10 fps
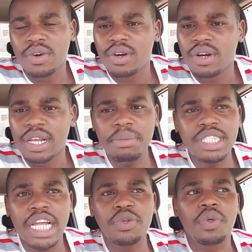let me
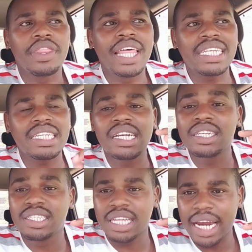tell you that really
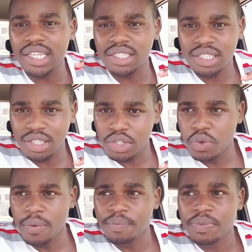discourages you
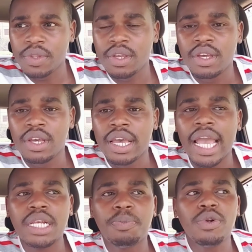
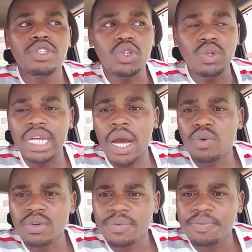it pulls you
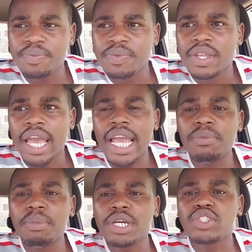down it
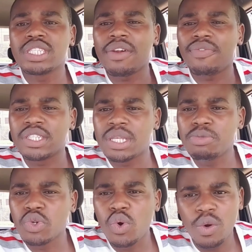makes your self-esteem to
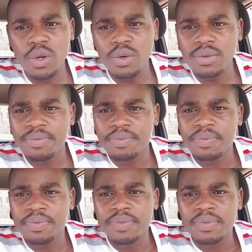go low
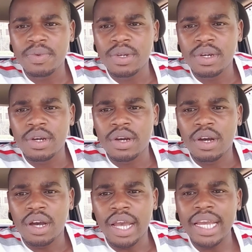
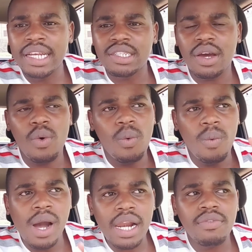and
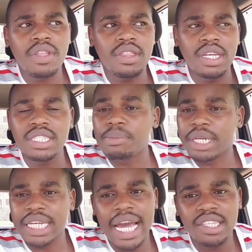one of the things i'm
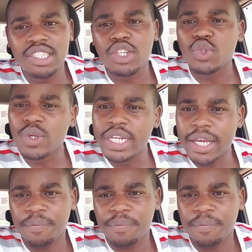encouraging today